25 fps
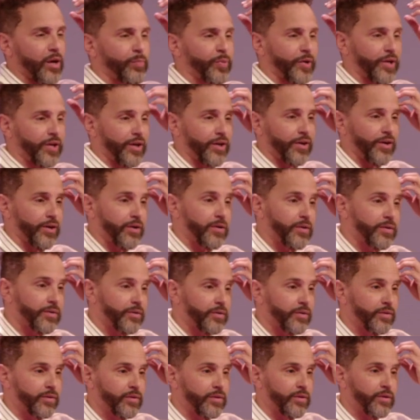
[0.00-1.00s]
up here
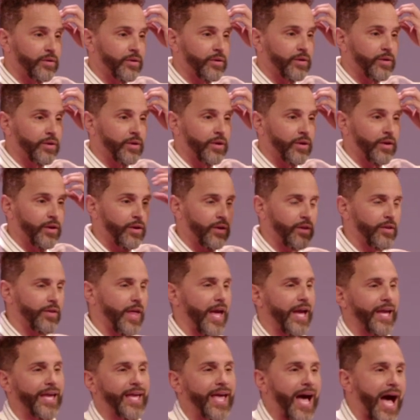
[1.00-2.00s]

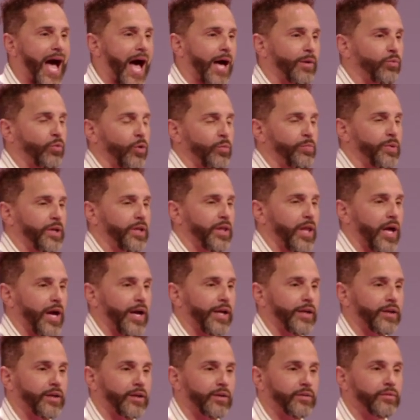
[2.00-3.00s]
that God will be
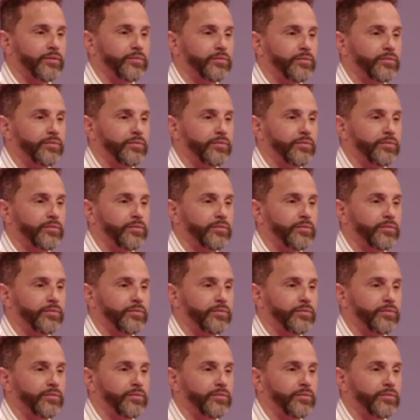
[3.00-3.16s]
like,